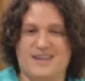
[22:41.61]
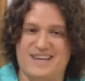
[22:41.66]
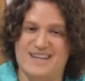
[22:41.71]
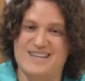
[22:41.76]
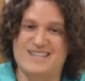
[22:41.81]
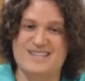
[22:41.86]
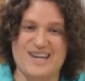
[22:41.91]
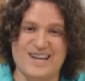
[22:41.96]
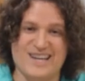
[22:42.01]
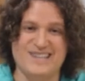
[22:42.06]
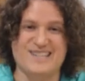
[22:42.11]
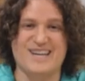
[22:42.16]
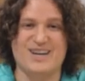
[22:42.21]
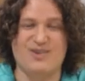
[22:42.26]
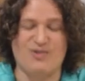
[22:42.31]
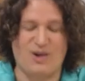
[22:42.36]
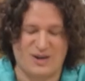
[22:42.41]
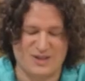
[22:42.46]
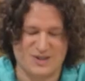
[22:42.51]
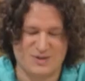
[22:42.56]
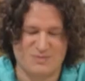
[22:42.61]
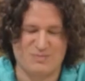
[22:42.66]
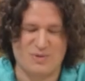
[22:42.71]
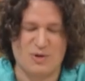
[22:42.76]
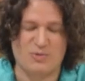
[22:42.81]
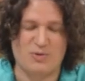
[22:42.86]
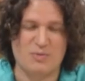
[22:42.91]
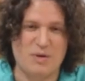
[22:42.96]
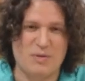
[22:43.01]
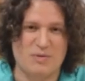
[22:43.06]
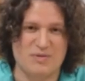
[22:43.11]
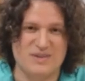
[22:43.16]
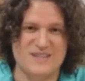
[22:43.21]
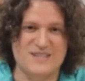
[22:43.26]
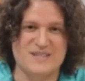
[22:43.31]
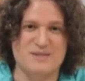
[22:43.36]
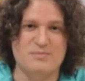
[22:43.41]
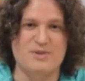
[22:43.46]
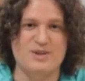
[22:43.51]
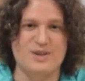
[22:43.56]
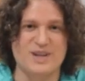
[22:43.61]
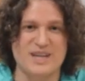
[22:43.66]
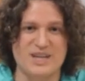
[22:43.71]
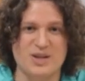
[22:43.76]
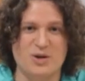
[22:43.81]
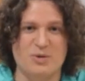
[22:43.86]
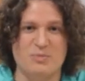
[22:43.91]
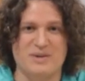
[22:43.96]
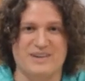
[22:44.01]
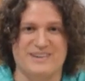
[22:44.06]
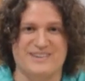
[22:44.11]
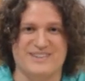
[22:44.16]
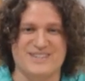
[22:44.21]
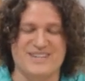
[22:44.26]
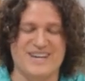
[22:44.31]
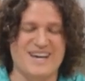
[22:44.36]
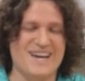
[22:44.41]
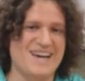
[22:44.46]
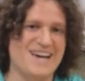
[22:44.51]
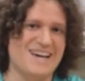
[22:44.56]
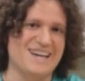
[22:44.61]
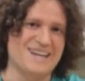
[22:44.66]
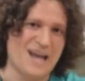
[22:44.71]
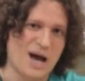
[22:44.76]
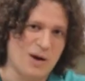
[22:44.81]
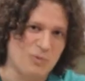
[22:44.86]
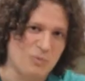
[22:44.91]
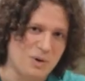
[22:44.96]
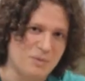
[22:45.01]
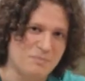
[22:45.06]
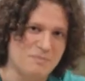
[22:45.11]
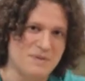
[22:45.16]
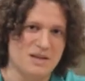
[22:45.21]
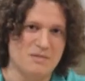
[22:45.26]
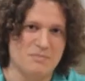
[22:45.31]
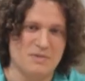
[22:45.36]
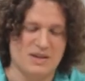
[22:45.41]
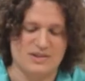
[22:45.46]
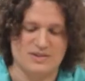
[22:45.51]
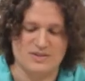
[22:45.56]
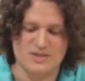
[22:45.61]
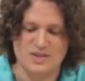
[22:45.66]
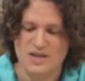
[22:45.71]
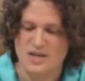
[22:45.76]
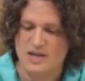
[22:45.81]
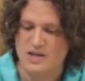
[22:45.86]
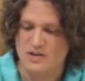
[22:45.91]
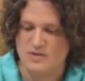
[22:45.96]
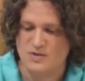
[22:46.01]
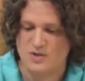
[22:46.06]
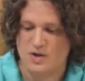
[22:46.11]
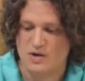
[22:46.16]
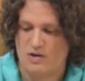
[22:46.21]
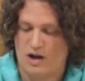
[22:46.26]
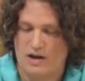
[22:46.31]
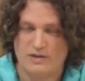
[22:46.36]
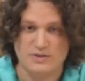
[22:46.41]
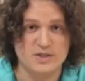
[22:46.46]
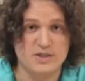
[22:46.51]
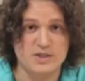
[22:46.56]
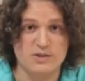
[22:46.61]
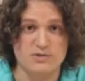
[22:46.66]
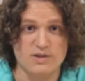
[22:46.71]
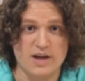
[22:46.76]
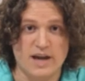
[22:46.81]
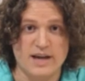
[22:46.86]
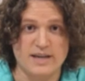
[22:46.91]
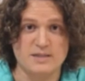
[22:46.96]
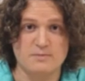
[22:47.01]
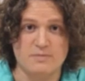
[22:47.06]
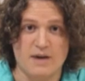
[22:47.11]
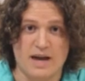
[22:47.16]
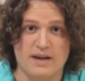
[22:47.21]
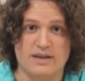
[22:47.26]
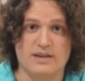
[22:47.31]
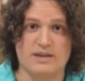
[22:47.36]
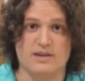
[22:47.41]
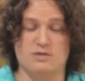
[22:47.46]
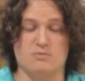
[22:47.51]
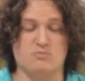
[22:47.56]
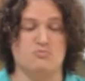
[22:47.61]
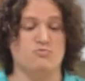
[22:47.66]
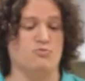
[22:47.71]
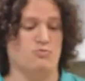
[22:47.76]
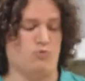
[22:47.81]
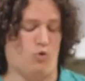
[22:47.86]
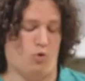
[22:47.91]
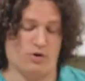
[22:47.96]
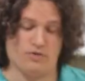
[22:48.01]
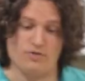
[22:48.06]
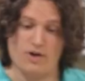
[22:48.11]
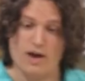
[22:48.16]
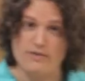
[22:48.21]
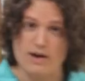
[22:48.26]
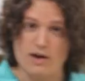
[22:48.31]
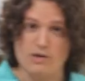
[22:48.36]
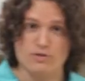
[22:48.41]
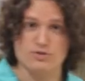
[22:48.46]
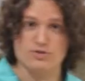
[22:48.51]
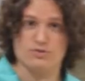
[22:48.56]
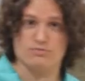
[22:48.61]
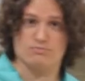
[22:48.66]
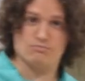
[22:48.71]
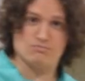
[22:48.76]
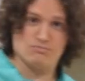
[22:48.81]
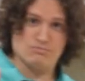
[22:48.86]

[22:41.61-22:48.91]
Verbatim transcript: it's going to take a while, but remember, this is millennial meals, not one minute meals. So I'll see you guys back in four to five hours.